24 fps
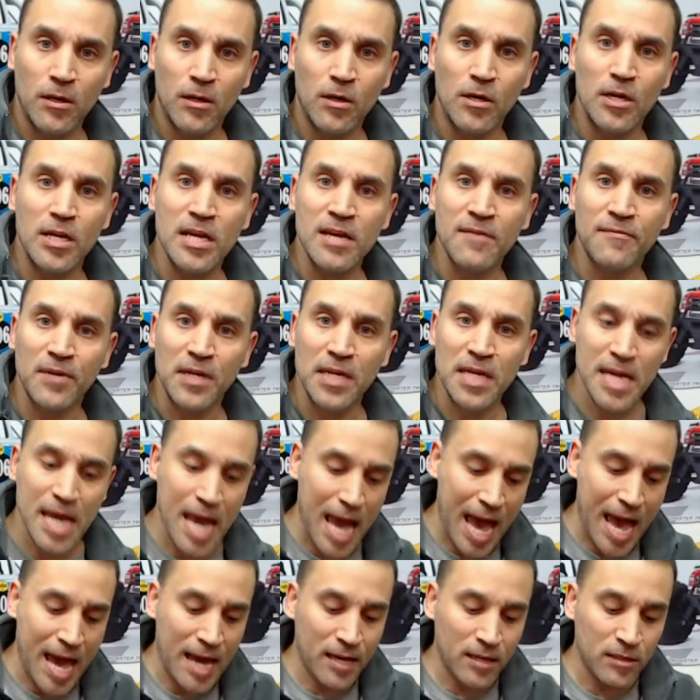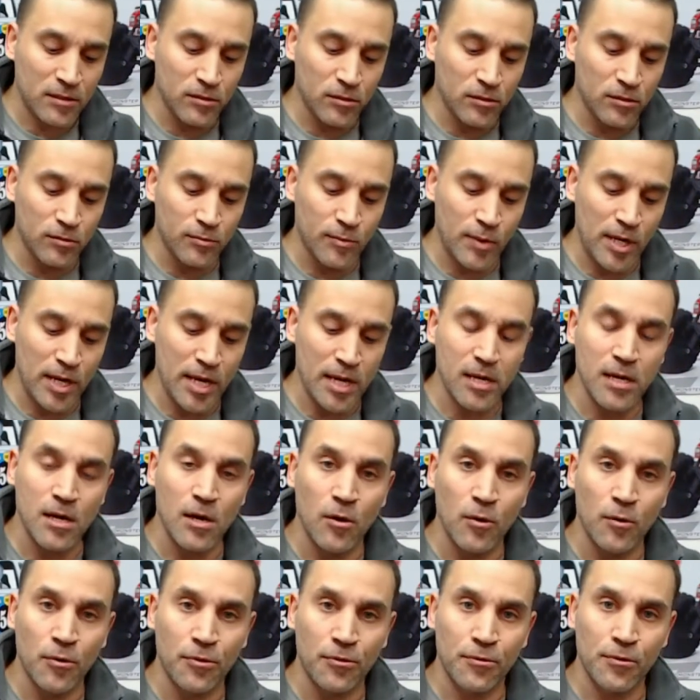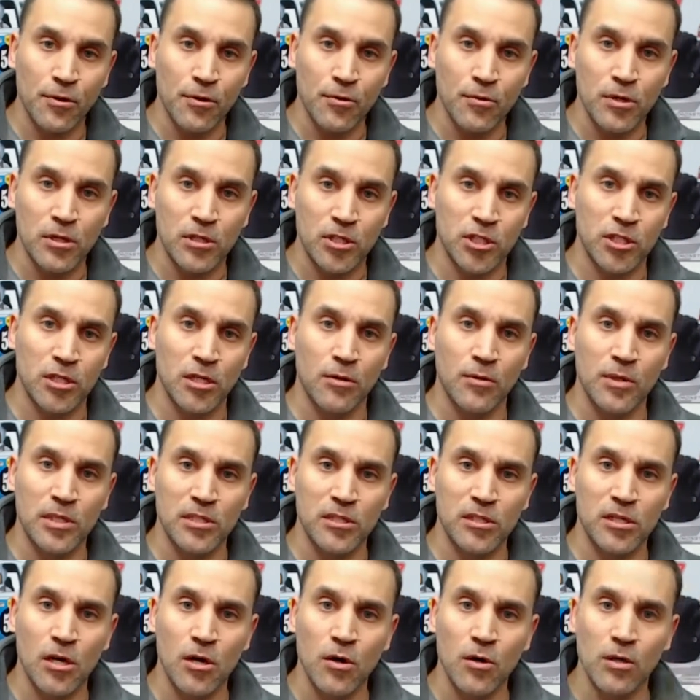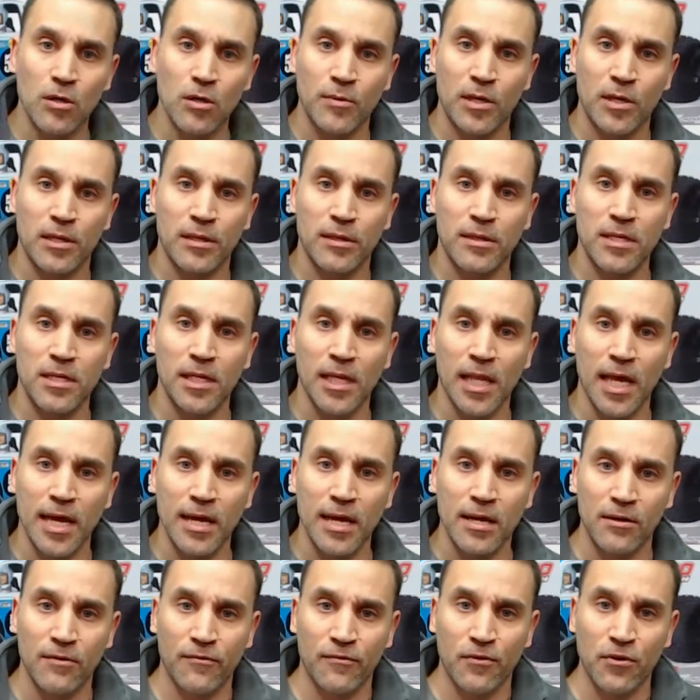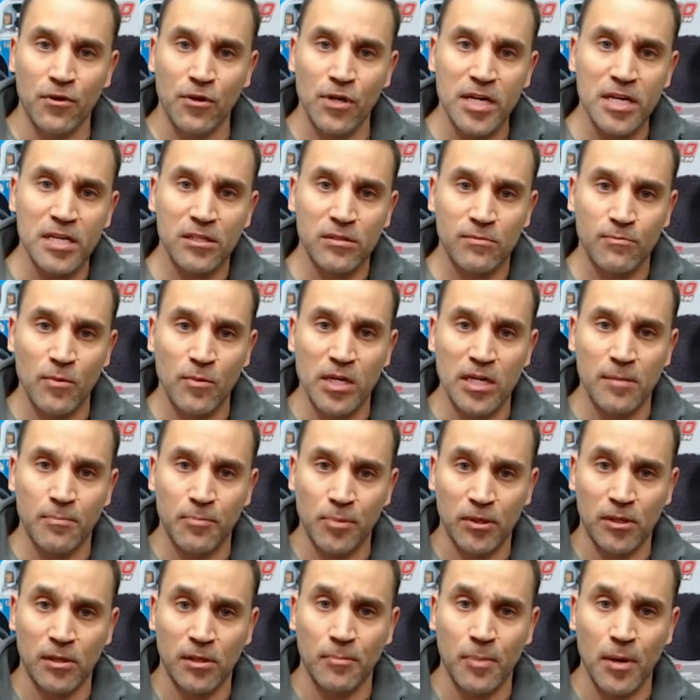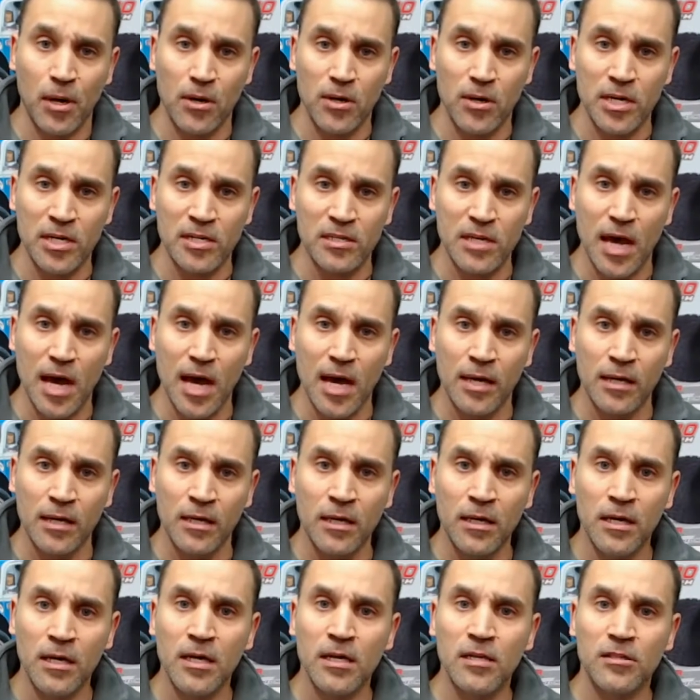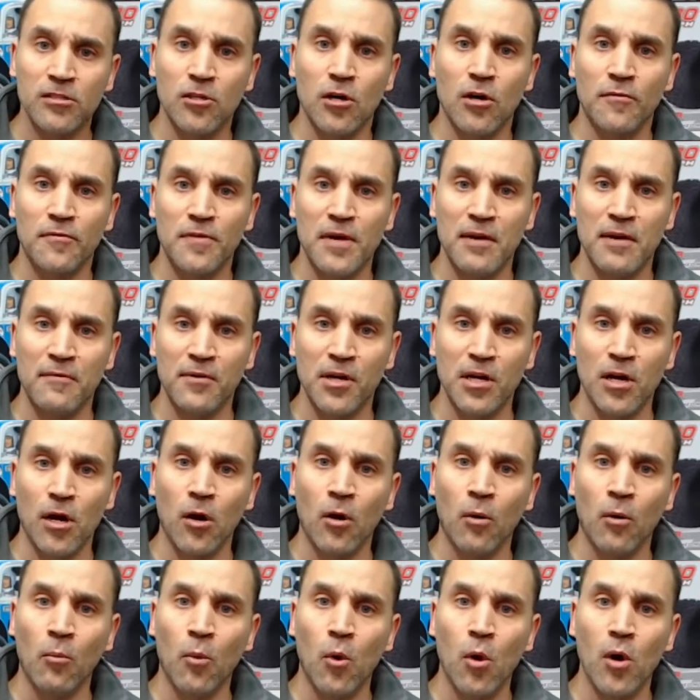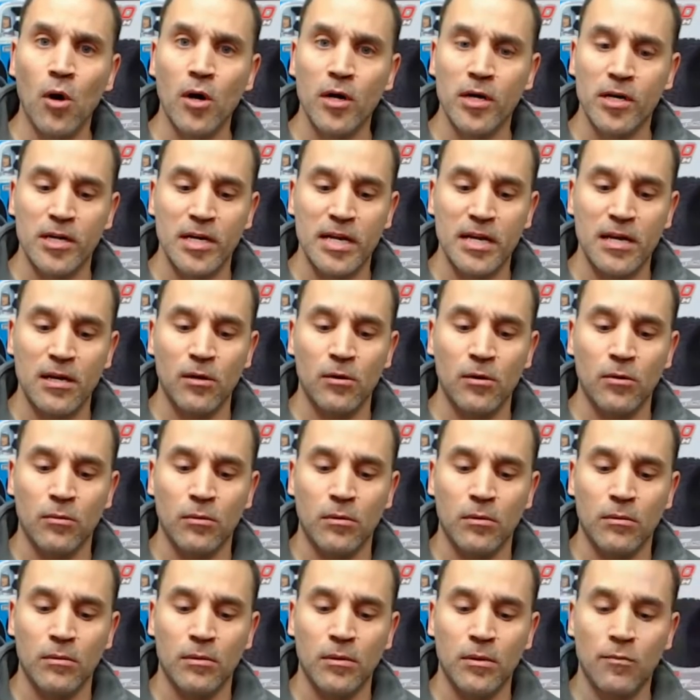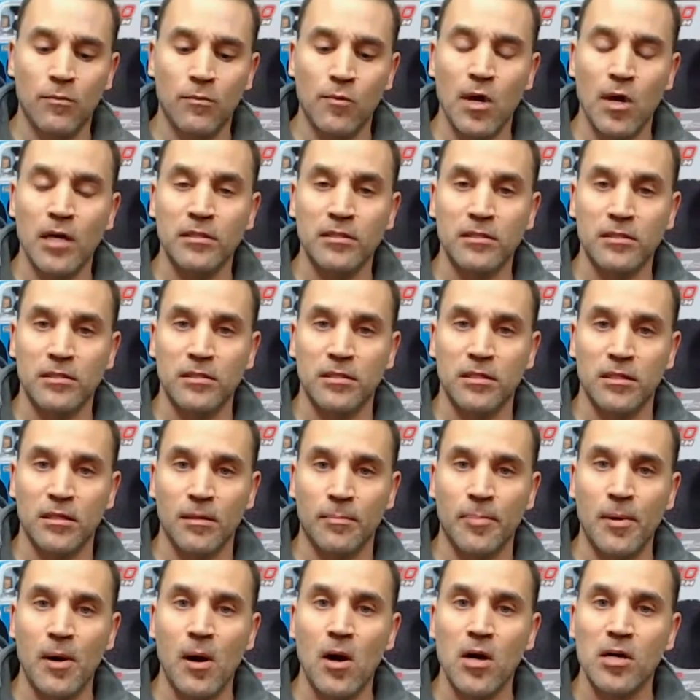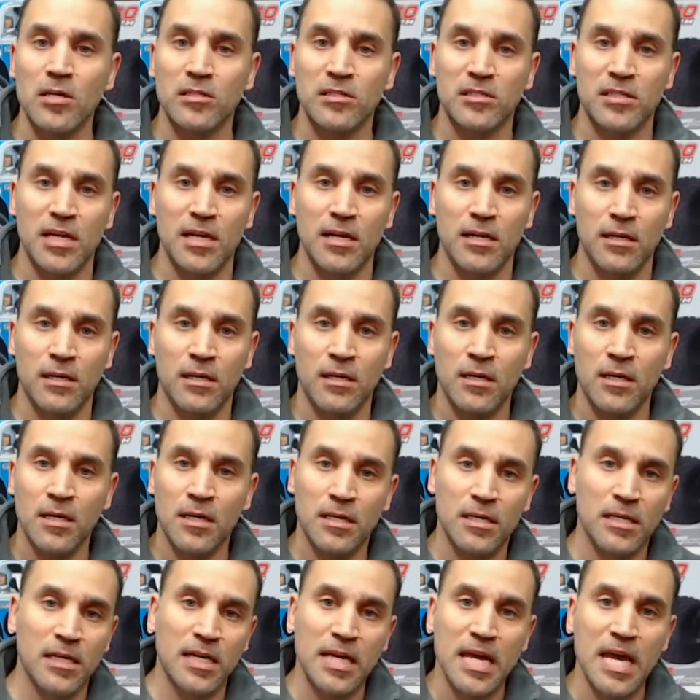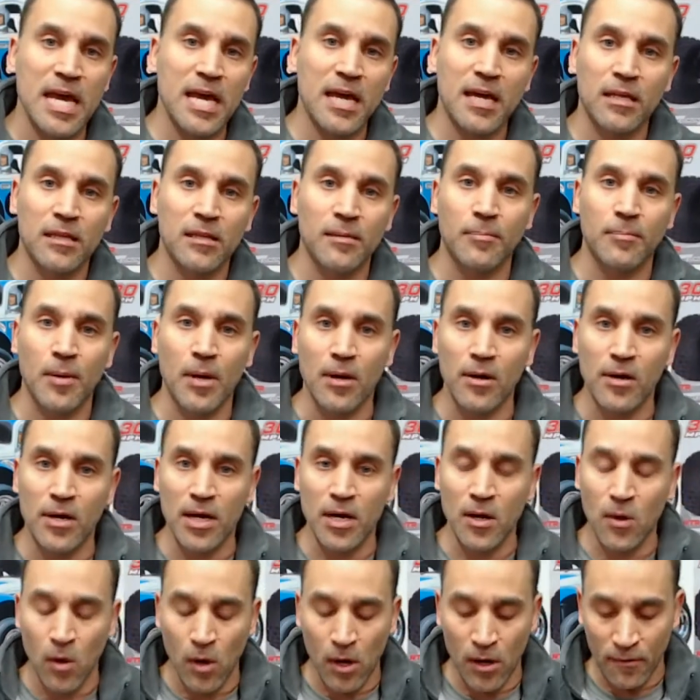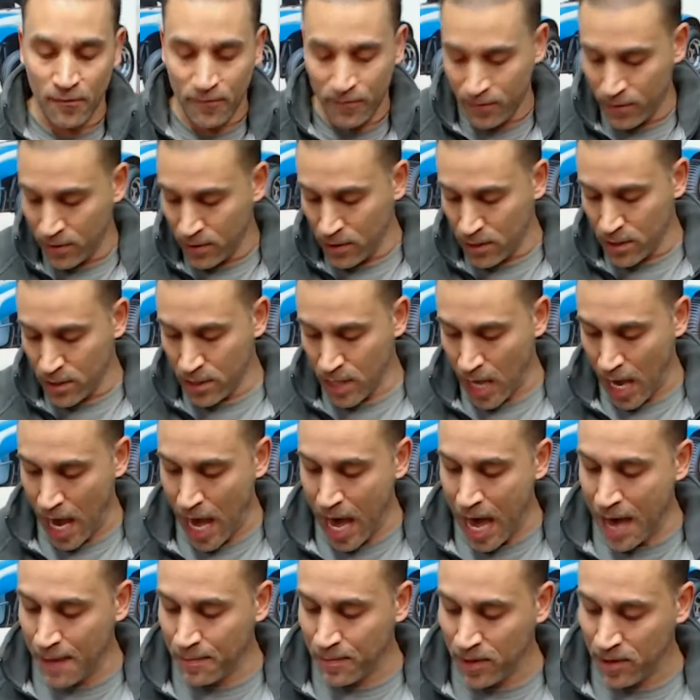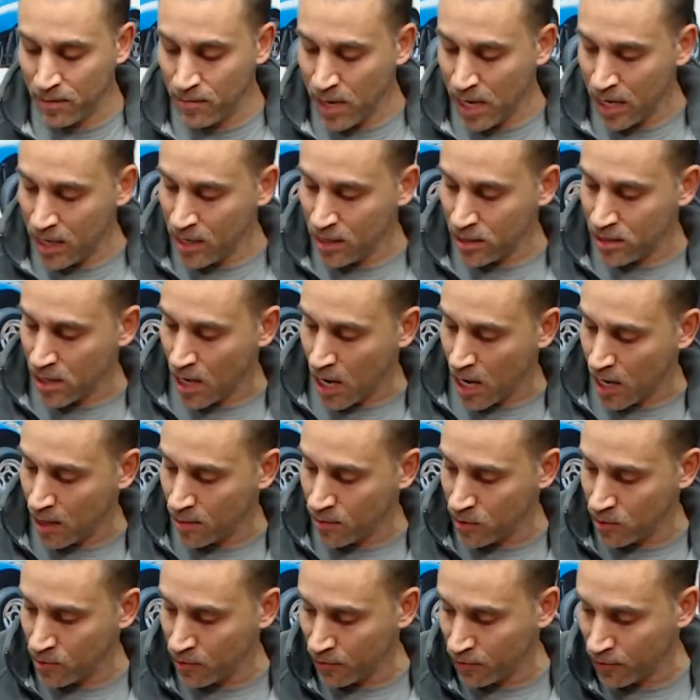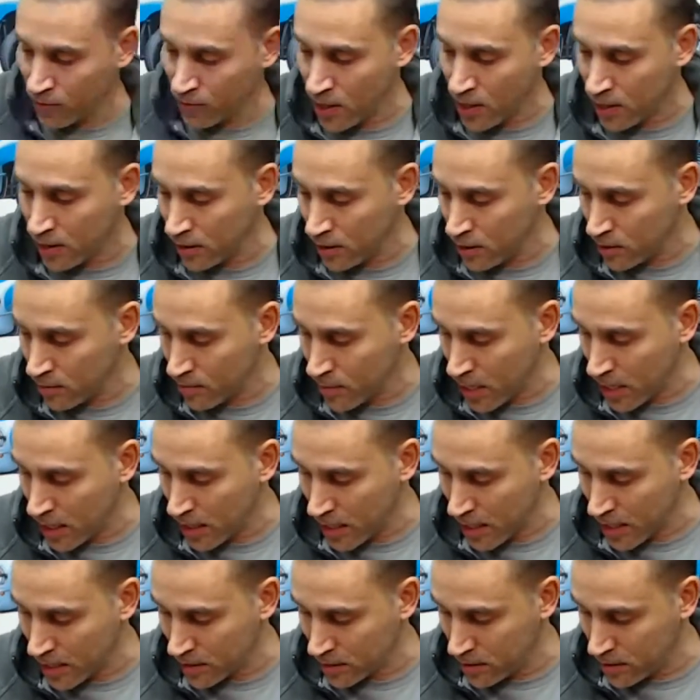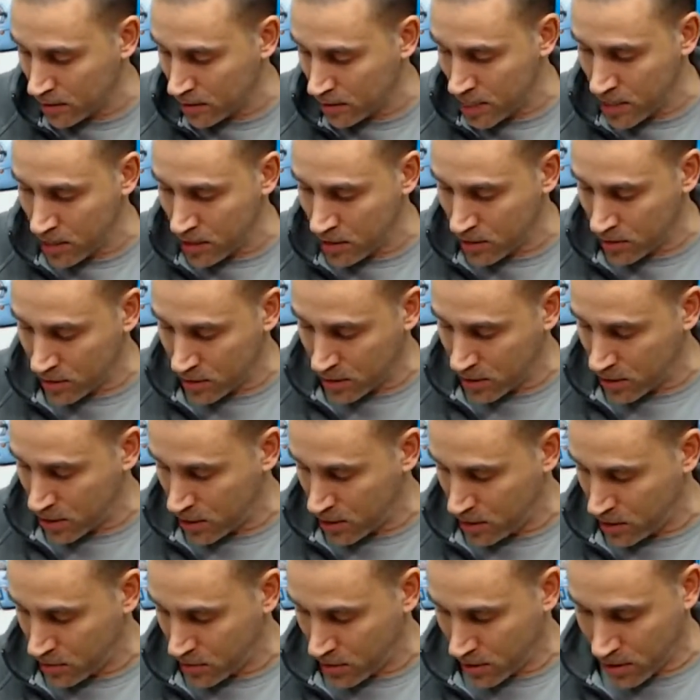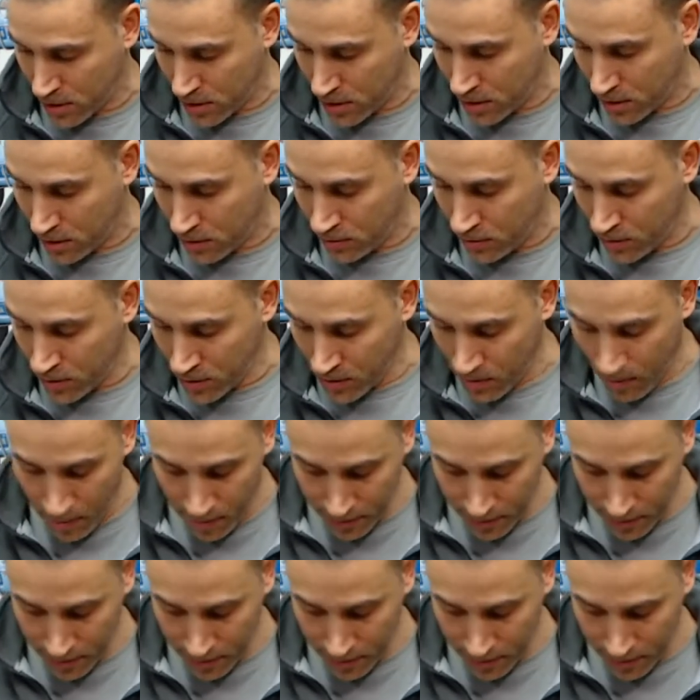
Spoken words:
or even the axles where they go through, you should always coat it with a thin layer of grease when you put the bearings on. So if you ever go in water, they don't rust to the parts, then you can't get the bearing off. That happened many times before I learned my lesson years and years ago.